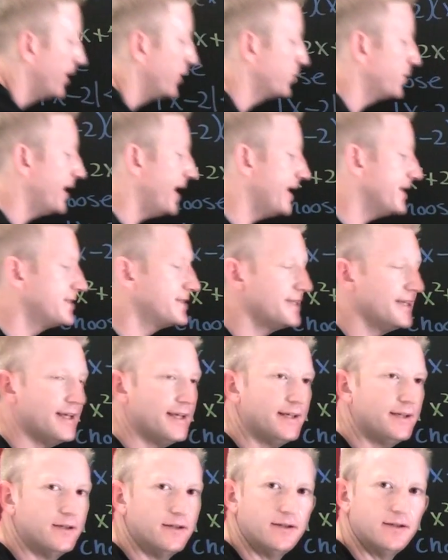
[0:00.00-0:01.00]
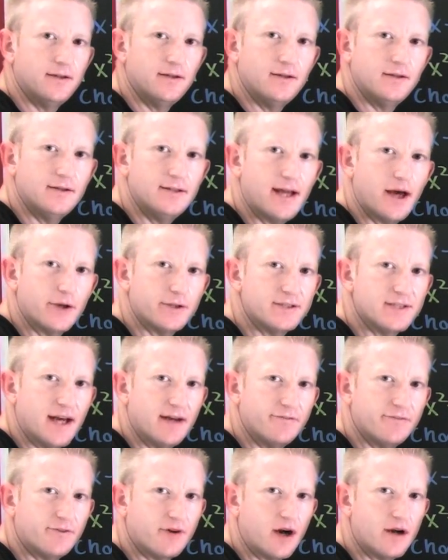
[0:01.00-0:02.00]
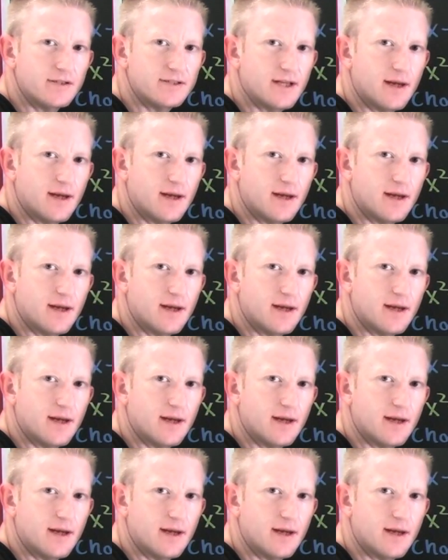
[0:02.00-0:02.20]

Okay, see? Now it's time for our